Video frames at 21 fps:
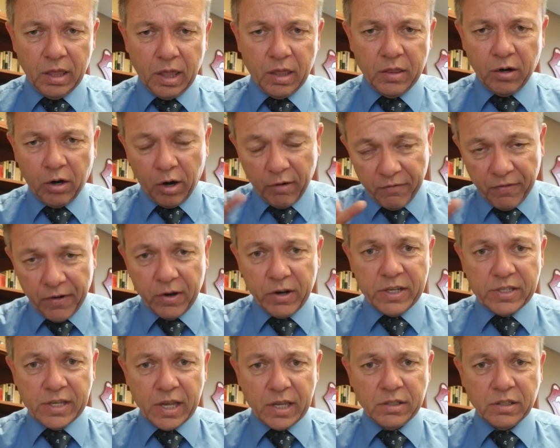there are
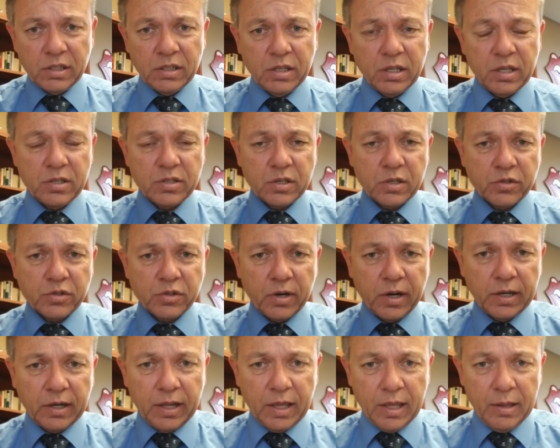various entities that are
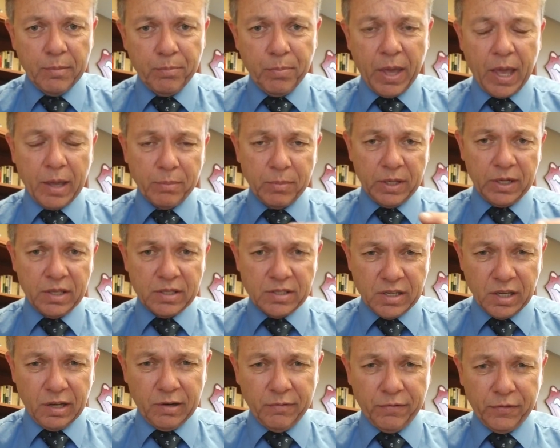trying to impact media
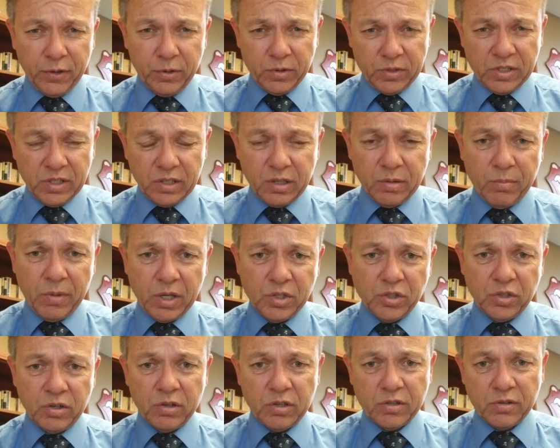to influence it to make
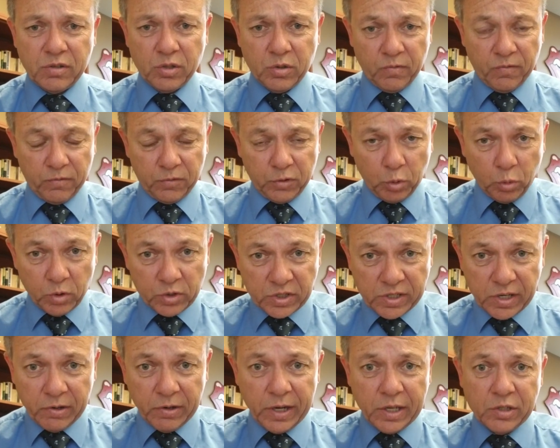sure it's t- towards
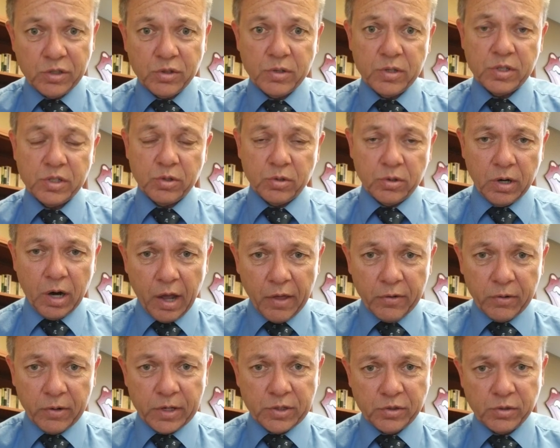their interests or
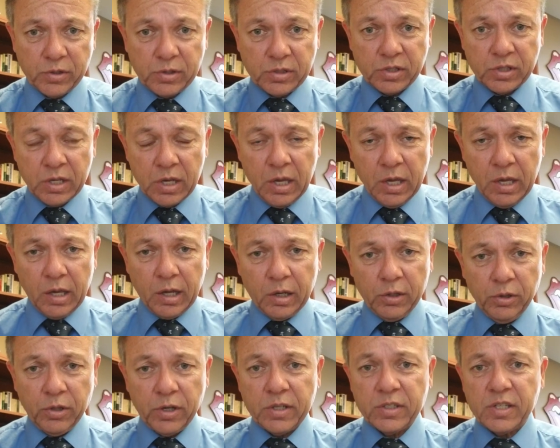other interests,
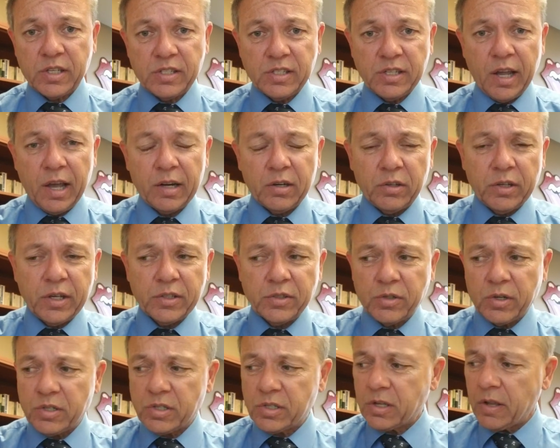including societal
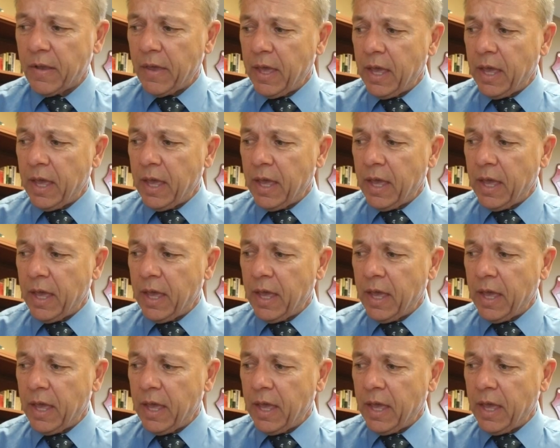interests.